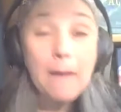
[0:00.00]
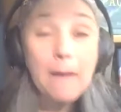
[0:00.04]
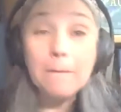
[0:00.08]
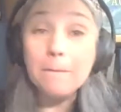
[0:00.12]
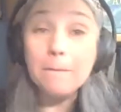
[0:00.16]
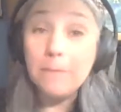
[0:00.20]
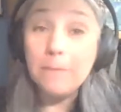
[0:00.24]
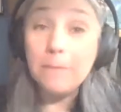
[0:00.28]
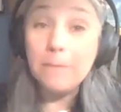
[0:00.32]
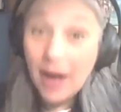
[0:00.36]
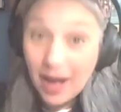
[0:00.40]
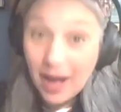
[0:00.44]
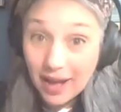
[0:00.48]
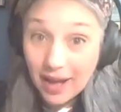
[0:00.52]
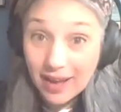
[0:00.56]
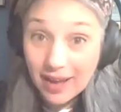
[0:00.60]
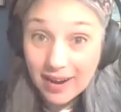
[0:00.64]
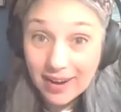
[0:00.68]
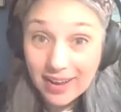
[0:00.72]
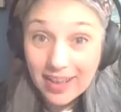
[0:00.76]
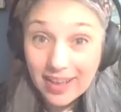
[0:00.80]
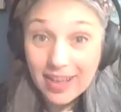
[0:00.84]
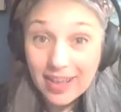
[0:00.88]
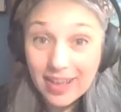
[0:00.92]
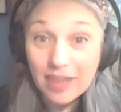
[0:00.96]
But
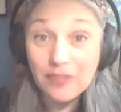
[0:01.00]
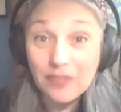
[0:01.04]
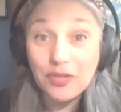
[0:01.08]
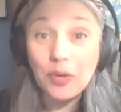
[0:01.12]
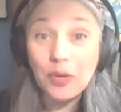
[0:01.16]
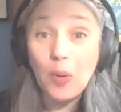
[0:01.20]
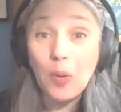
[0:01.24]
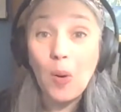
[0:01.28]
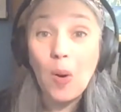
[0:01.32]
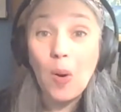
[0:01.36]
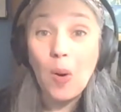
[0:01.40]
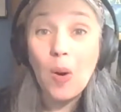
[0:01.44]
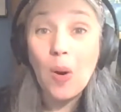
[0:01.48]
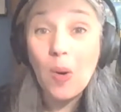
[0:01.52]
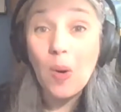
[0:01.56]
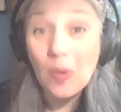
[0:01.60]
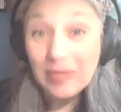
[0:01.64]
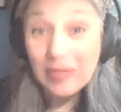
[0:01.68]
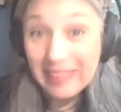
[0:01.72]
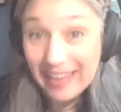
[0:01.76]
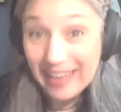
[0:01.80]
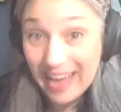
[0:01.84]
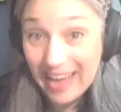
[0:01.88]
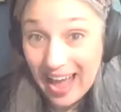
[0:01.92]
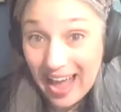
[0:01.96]
if you
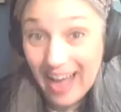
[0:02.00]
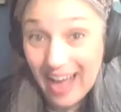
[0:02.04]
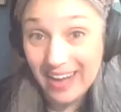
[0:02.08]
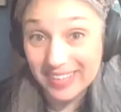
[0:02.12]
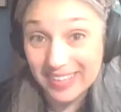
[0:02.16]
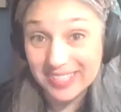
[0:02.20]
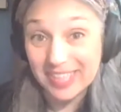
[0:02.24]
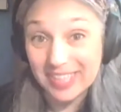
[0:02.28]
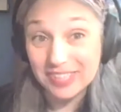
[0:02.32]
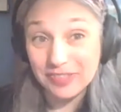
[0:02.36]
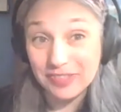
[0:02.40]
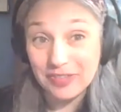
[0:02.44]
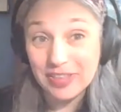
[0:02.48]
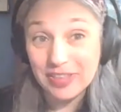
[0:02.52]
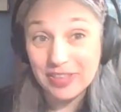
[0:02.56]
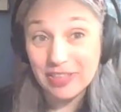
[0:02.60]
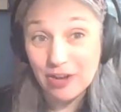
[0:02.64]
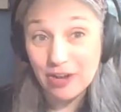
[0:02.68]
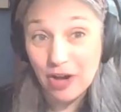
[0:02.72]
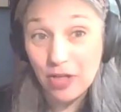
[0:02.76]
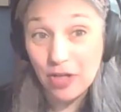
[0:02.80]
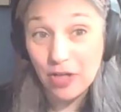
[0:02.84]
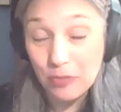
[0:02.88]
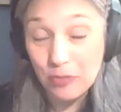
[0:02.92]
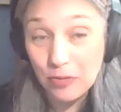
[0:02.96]
only access
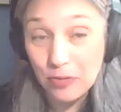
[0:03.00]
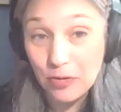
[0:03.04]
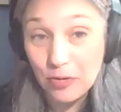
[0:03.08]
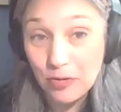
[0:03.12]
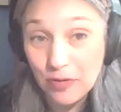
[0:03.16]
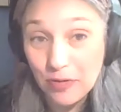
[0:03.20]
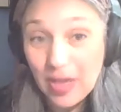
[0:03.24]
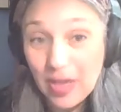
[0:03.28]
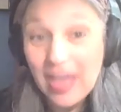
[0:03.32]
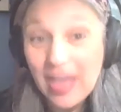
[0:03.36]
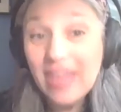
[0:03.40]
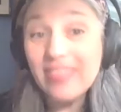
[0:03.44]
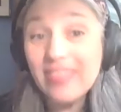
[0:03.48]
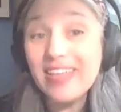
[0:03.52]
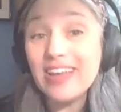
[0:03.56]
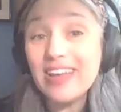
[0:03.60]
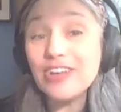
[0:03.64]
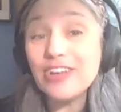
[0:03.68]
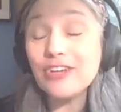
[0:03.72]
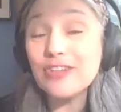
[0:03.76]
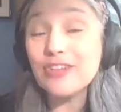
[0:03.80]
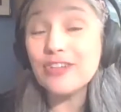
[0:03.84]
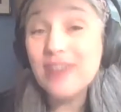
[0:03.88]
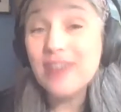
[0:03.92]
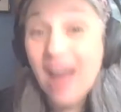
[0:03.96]
Fiddler on the Roof, then
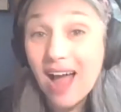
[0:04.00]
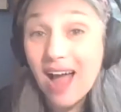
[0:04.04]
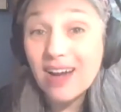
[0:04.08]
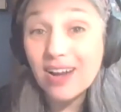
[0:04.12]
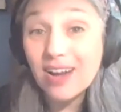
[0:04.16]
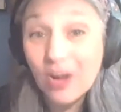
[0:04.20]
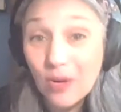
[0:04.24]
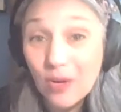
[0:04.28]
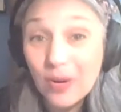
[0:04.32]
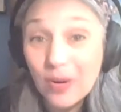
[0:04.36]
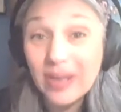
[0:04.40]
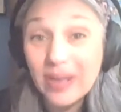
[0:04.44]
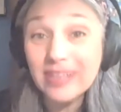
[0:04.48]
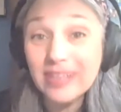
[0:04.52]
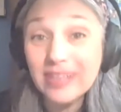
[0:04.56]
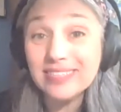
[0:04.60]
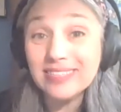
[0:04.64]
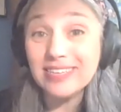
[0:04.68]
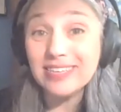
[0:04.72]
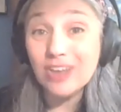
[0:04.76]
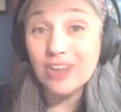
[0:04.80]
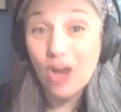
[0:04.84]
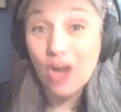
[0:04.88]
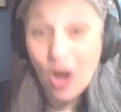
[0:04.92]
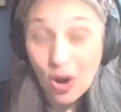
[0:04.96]
you're not going to
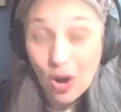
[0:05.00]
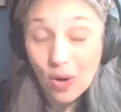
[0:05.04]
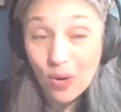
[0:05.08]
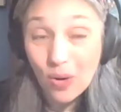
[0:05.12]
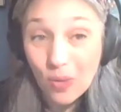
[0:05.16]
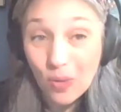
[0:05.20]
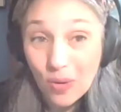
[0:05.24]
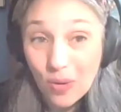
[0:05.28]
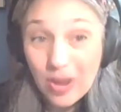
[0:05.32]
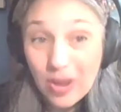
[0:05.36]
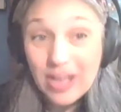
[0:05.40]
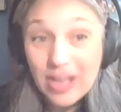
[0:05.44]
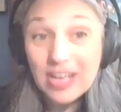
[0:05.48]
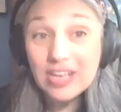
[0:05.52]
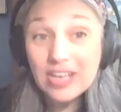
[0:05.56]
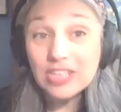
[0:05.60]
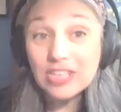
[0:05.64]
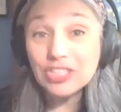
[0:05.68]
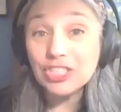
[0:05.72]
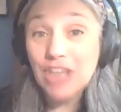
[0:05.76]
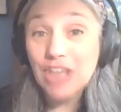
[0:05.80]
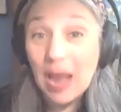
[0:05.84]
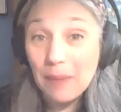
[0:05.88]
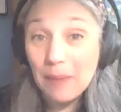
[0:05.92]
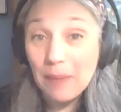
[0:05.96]
know
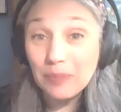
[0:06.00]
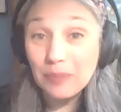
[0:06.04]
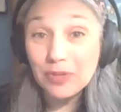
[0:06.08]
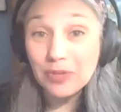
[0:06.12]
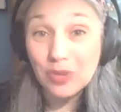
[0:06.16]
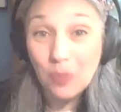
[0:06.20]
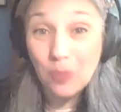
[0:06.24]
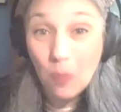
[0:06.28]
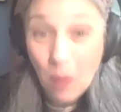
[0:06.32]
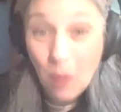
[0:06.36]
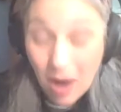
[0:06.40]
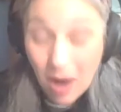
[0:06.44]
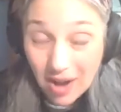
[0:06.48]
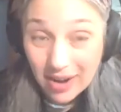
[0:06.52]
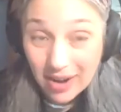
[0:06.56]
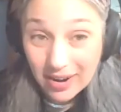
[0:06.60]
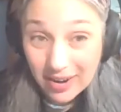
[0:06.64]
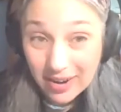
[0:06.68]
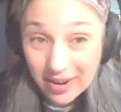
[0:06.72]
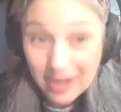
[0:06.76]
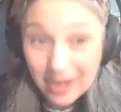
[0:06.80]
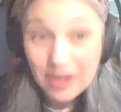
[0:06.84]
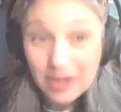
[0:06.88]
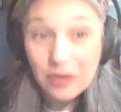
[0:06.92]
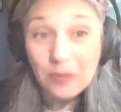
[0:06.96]
chapter
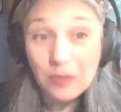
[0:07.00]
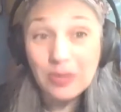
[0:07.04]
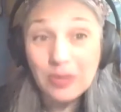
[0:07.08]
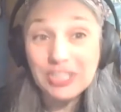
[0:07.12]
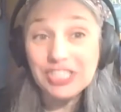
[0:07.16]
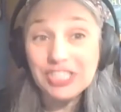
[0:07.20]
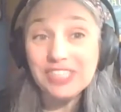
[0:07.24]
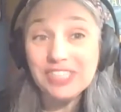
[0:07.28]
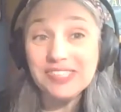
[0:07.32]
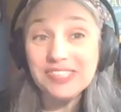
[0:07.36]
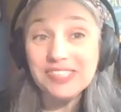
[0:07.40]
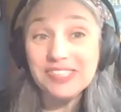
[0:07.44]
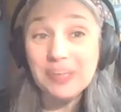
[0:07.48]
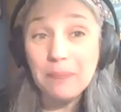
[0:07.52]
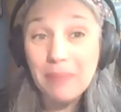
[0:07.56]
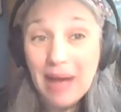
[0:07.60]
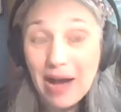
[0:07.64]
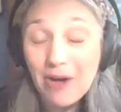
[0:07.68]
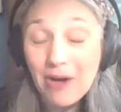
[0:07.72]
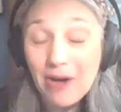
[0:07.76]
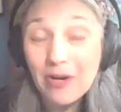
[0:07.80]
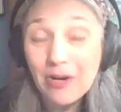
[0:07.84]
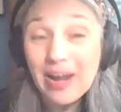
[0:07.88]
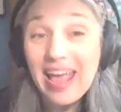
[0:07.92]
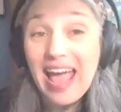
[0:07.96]
one, which is
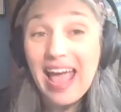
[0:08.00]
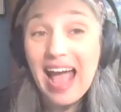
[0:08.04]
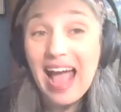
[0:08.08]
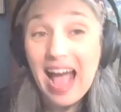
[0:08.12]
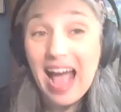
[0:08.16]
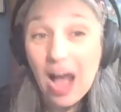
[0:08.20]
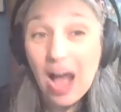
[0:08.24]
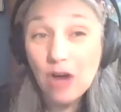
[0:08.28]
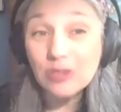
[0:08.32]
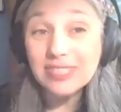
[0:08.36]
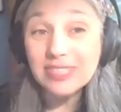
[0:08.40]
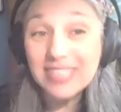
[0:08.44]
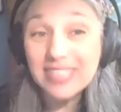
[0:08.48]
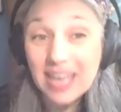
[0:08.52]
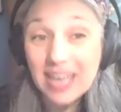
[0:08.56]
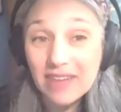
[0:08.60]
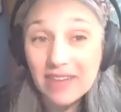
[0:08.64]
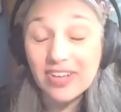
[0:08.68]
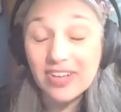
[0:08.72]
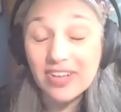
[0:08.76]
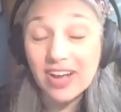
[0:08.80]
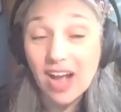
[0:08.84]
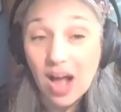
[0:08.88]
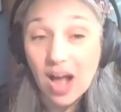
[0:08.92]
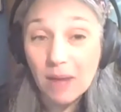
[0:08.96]
about how
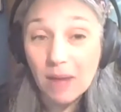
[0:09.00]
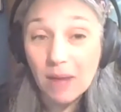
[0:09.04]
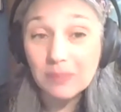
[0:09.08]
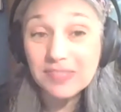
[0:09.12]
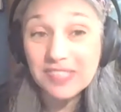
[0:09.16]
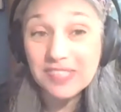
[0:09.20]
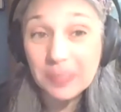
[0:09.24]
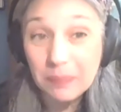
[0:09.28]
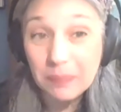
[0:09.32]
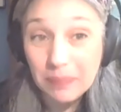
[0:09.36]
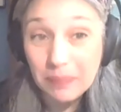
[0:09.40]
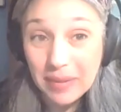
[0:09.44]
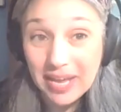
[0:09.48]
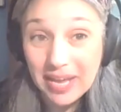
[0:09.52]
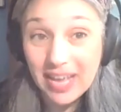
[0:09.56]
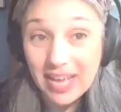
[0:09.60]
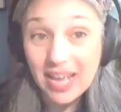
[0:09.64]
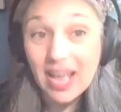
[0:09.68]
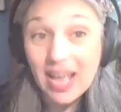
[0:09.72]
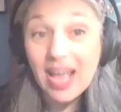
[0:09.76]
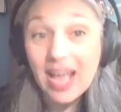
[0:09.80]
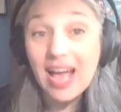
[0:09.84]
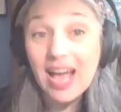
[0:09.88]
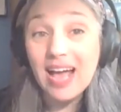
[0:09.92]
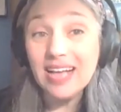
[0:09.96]
Tevye comes to
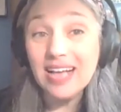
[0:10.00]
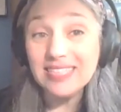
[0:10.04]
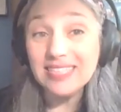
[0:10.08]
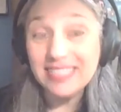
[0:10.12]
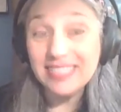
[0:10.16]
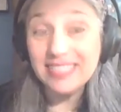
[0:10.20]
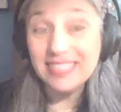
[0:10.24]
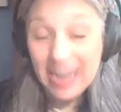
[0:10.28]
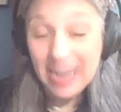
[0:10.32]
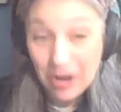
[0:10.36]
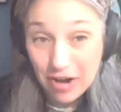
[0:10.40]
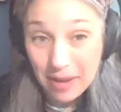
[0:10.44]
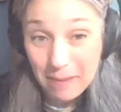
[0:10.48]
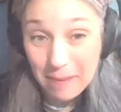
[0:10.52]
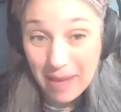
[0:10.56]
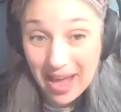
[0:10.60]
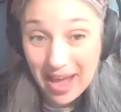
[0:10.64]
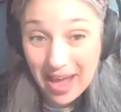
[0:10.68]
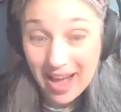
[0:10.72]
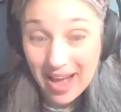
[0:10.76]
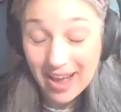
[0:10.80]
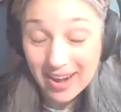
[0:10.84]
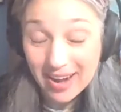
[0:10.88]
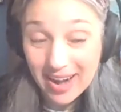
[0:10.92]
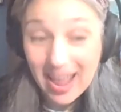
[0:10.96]
be a
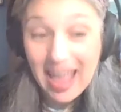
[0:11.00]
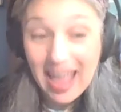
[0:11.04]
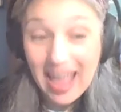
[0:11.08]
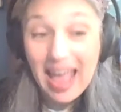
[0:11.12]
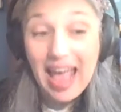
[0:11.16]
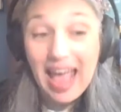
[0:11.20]
dairyman.